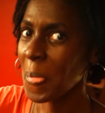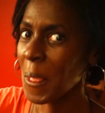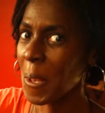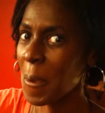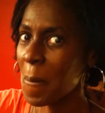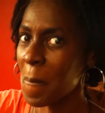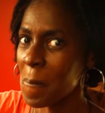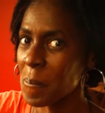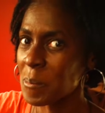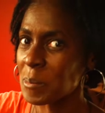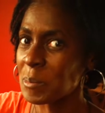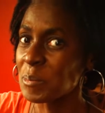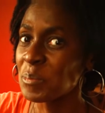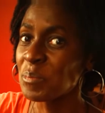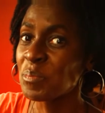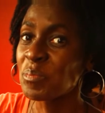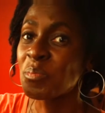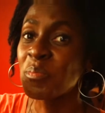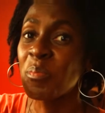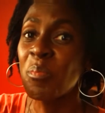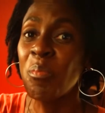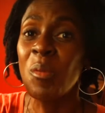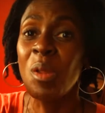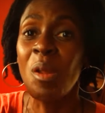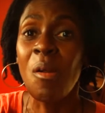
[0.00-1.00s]
A
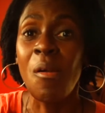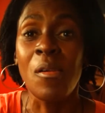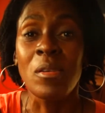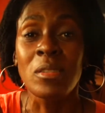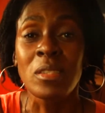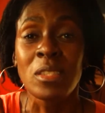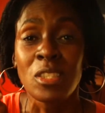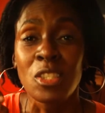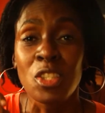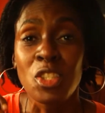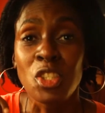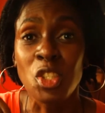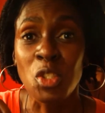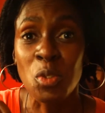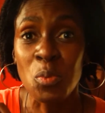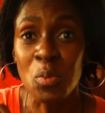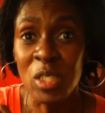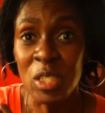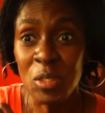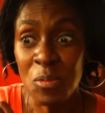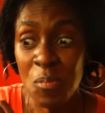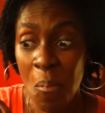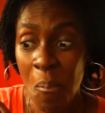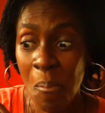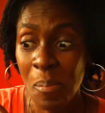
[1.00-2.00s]
little
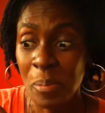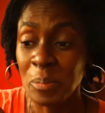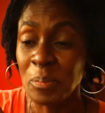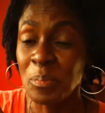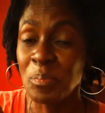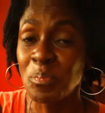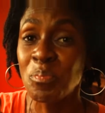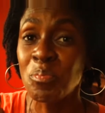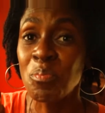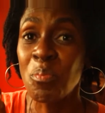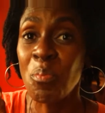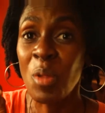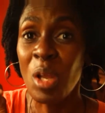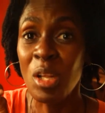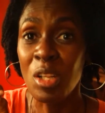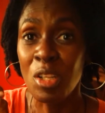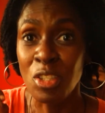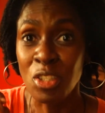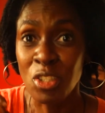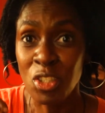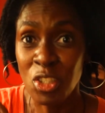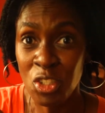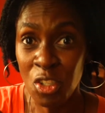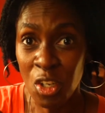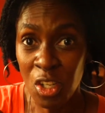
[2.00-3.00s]
sweet, a little
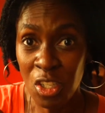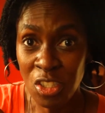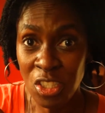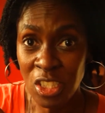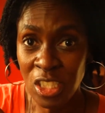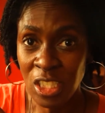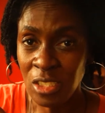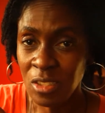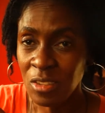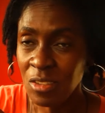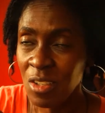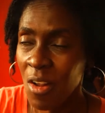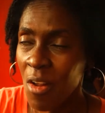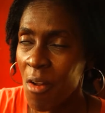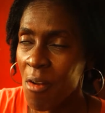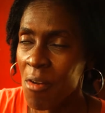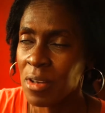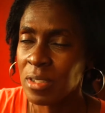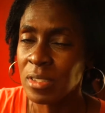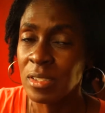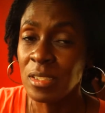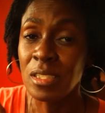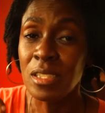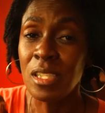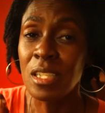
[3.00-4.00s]
salty,
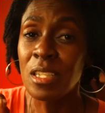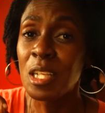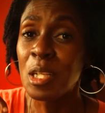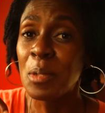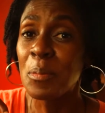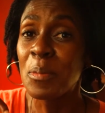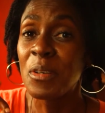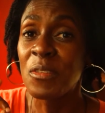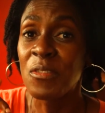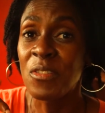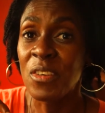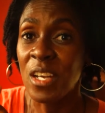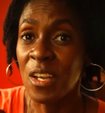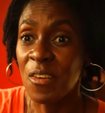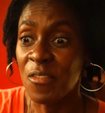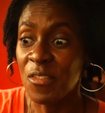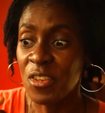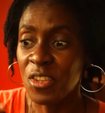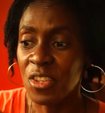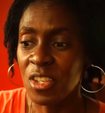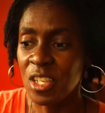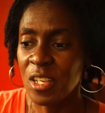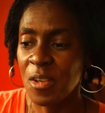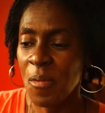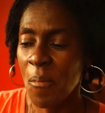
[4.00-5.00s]
a little bit of
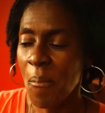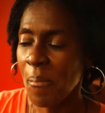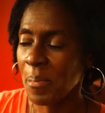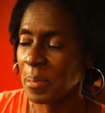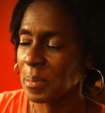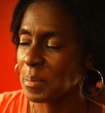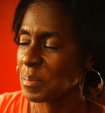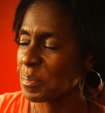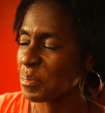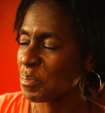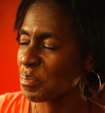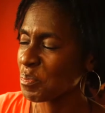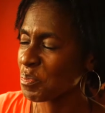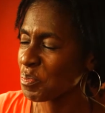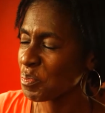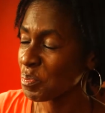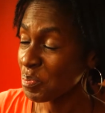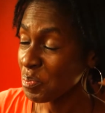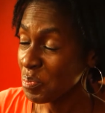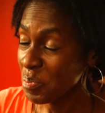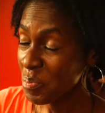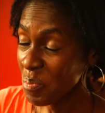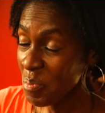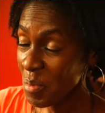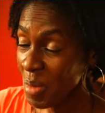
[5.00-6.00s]
everything.
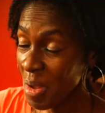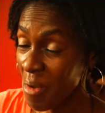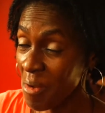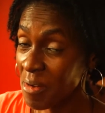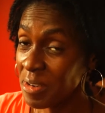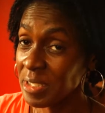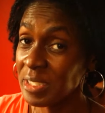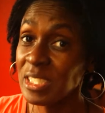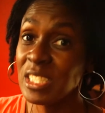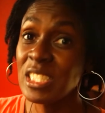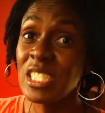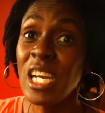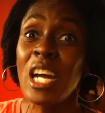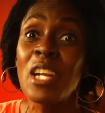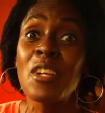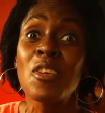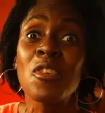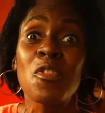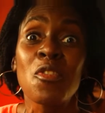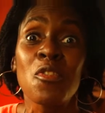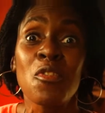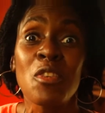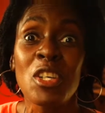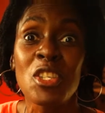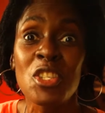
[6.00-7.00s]
And
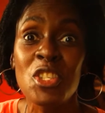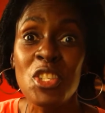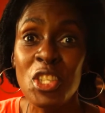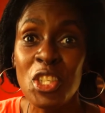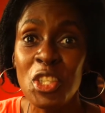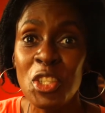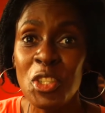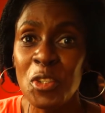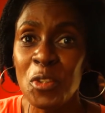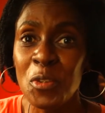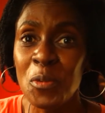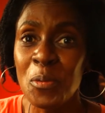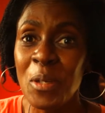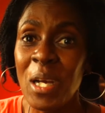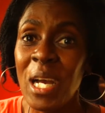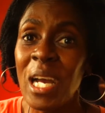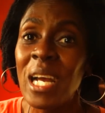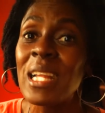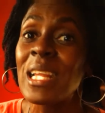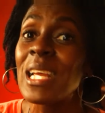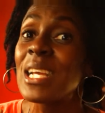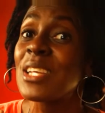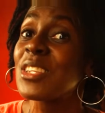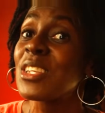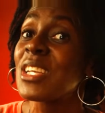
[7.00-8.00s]
crunchy too. I
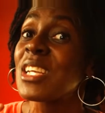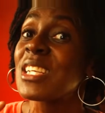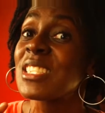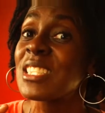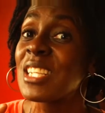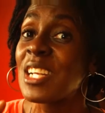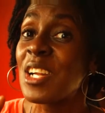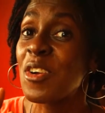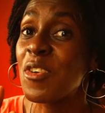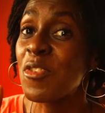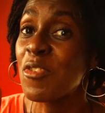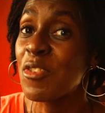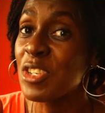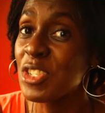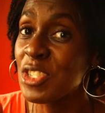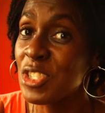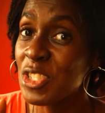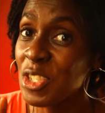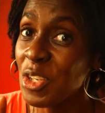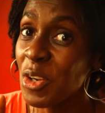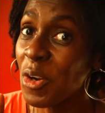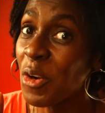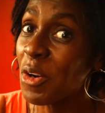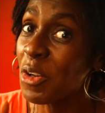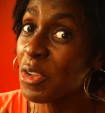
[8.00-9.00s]
like things that are
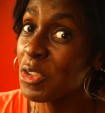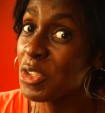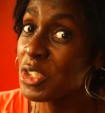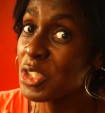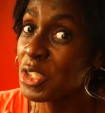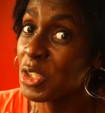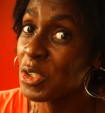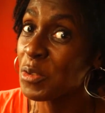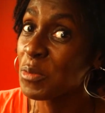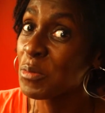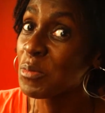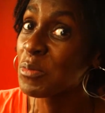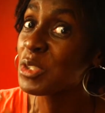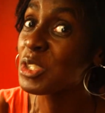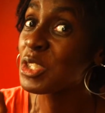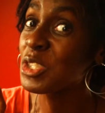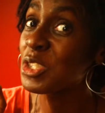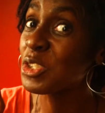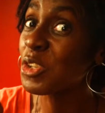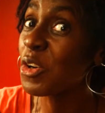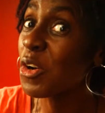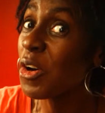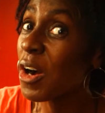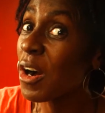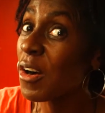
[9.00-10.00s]
crunchy also.
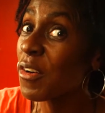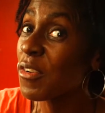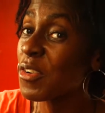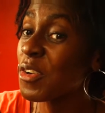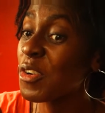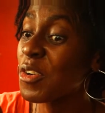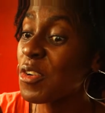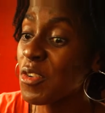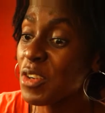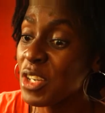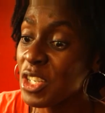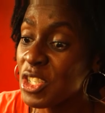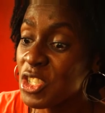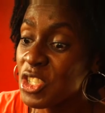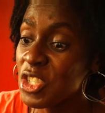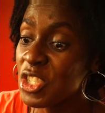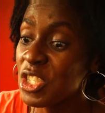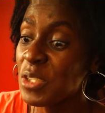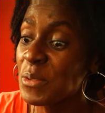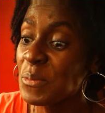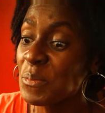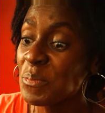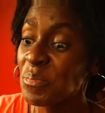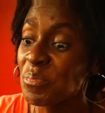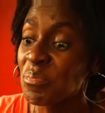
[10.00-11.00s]
Soft,
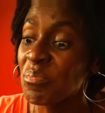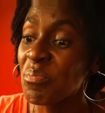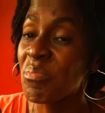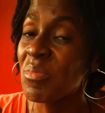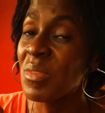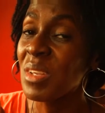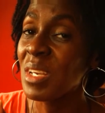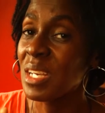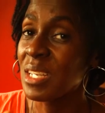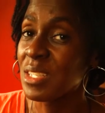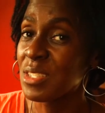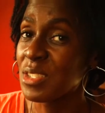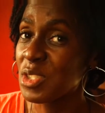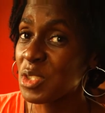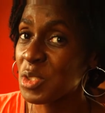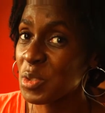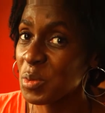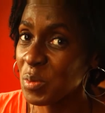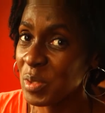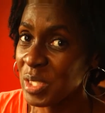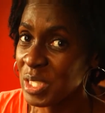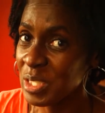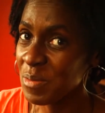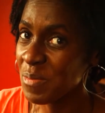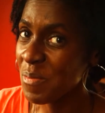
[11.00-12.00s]
crunchy, and
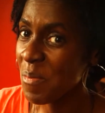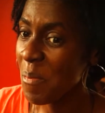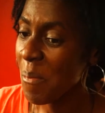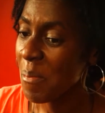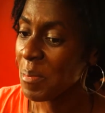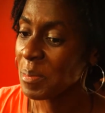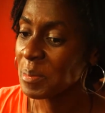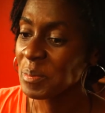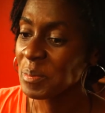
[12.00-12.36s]
sweet.